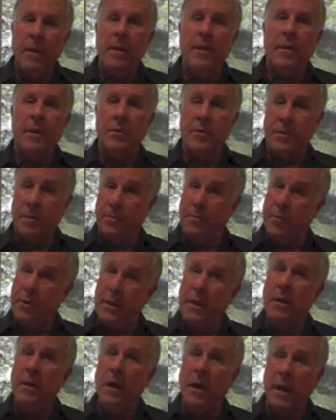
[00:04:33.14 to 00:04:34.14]
there was a
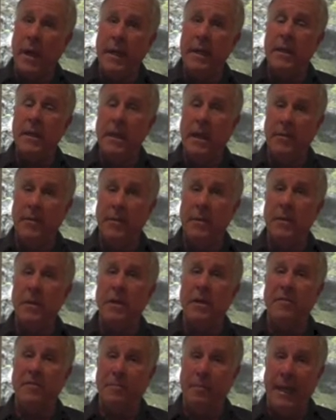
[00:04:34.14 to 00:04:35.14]
pretty high level
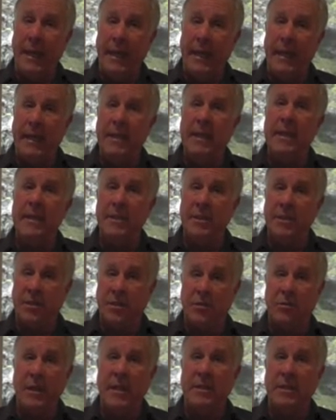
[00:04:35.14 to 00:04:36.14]
of pain and
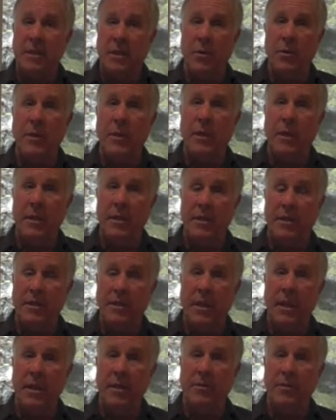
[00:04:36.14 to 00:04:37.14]
distress going on
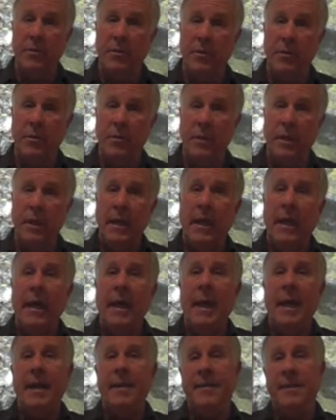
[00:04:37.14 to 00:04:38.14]
inside of you.
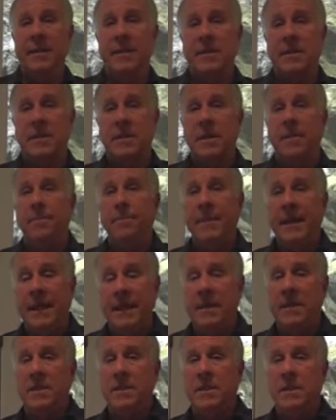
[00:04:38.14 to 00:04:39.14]
And this
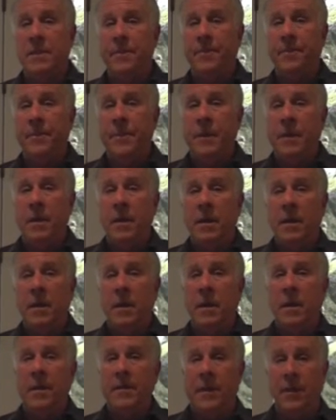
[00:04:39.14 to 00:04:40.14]
means
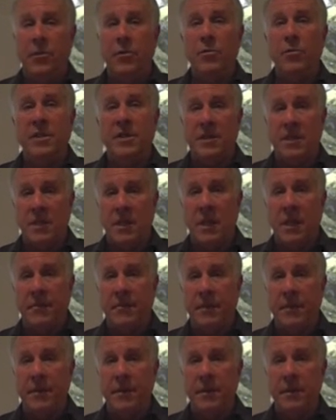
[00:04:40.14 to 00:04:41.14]
that you
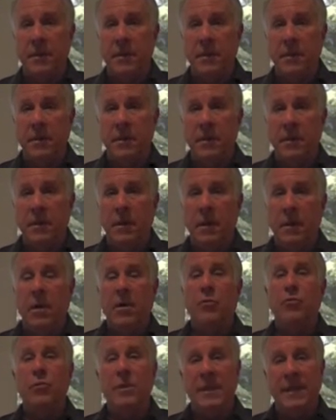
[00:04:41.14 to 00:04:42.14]
discovered
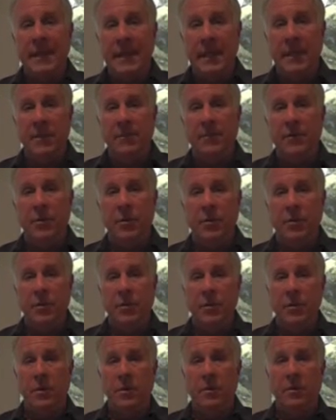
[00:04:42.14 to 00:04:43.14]
relieved
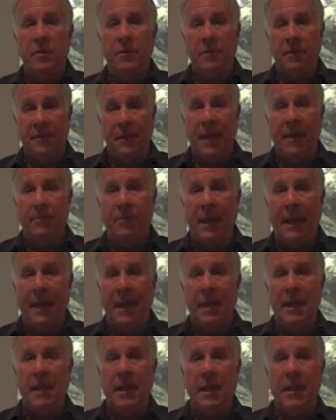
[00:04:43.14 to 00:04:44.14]
you of that
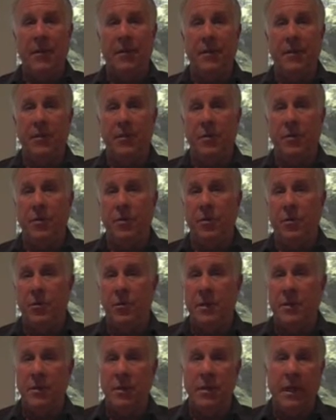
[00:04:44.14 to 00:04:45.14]
pain. Either
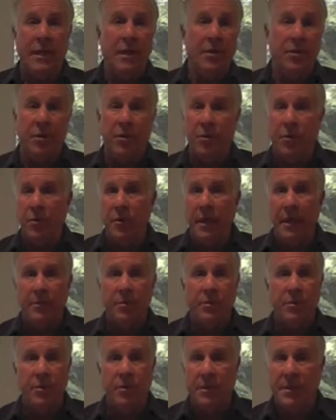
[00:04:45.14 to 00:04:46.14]
you were
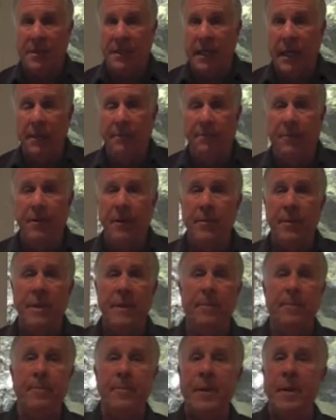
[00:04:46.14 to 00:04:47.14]
able to escape from
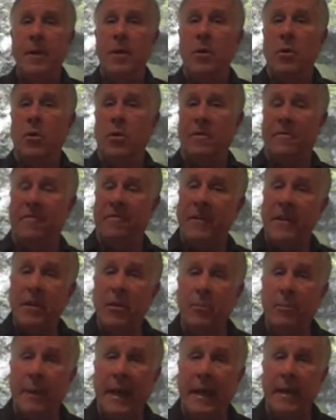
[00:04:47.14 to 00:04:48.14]
it, or
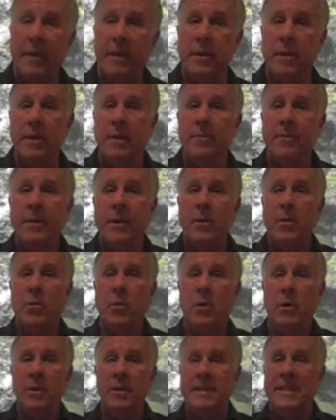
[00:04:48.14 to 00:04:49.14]
feel better,
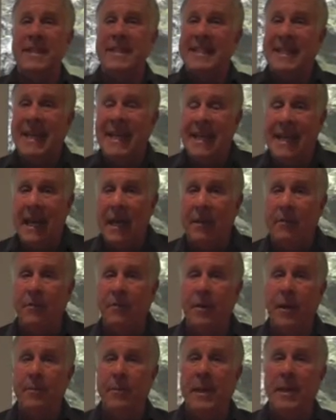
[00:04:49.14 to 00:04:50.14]
or disconnect
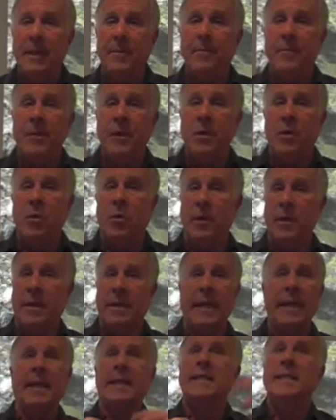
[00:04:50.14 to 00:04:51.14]
from it, or
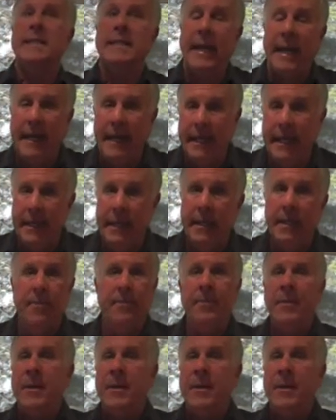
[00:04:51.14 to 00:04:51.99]
get excited.